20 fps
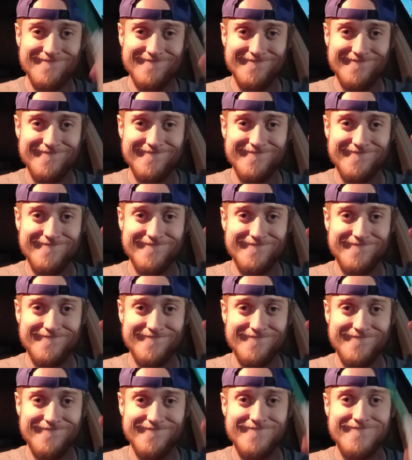
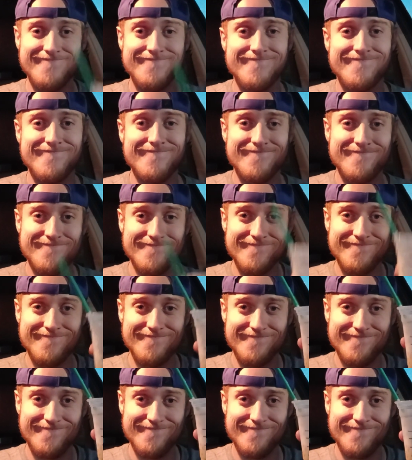
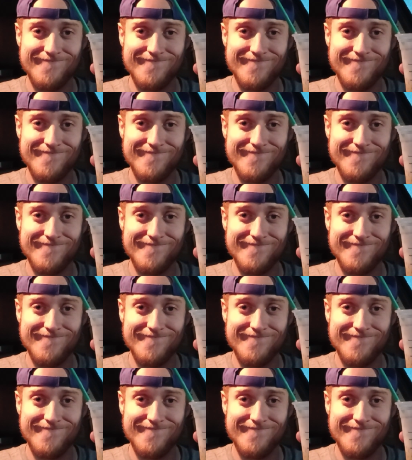No one is speaking in this clip.